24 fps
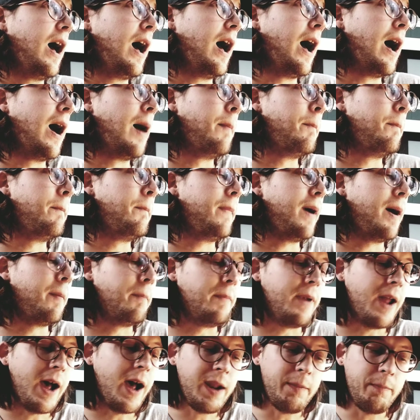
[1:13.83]
I'm
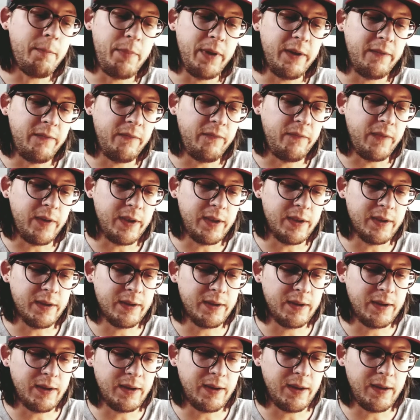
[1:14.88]
not a big
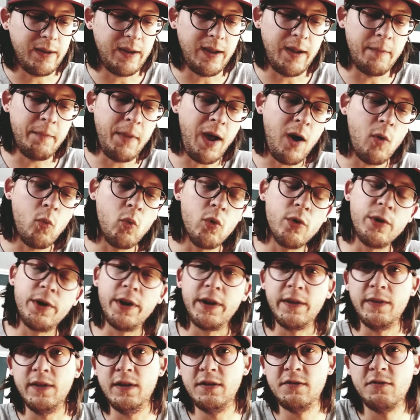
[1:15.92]
I'm not
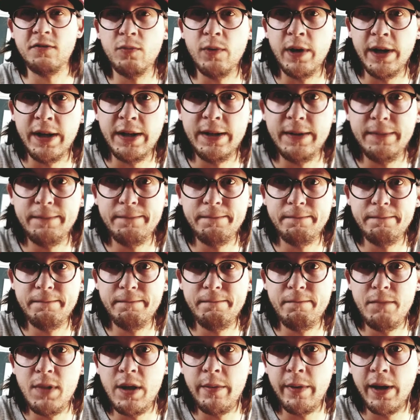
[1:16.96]
wording this right.
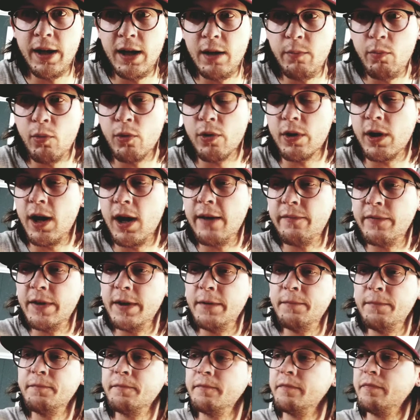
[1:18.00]
Maybe I need more
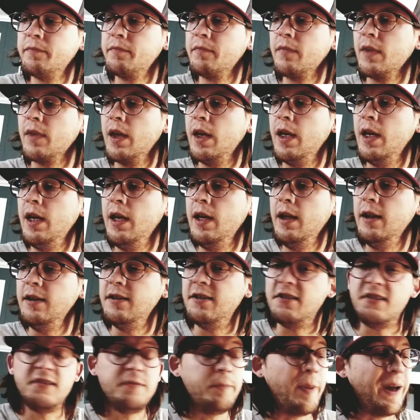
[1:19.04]
coffee.
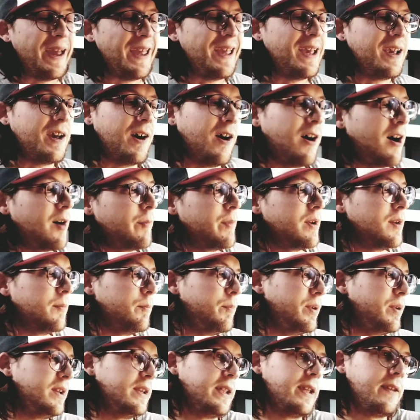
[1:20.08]
Despite common
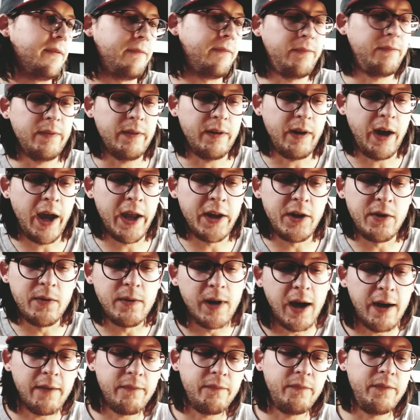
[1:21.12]
belief, I do
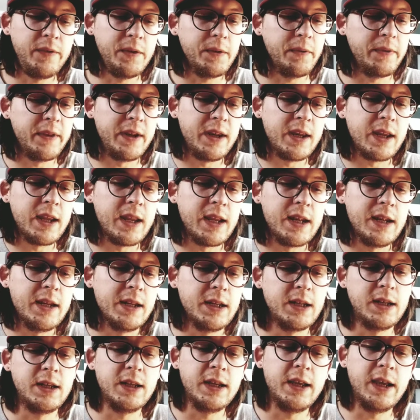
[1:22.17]
not feel the need
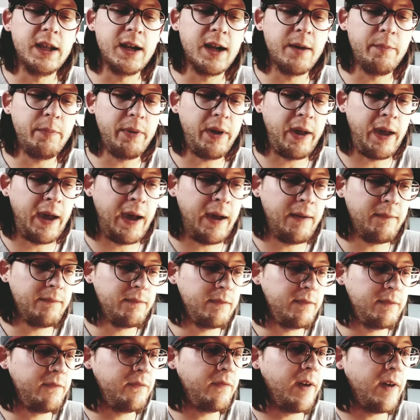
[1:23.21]
to get up at
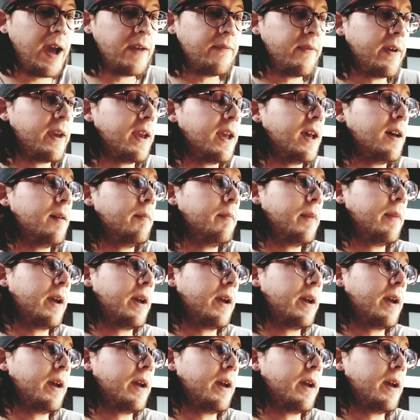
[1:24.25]
5 a.m.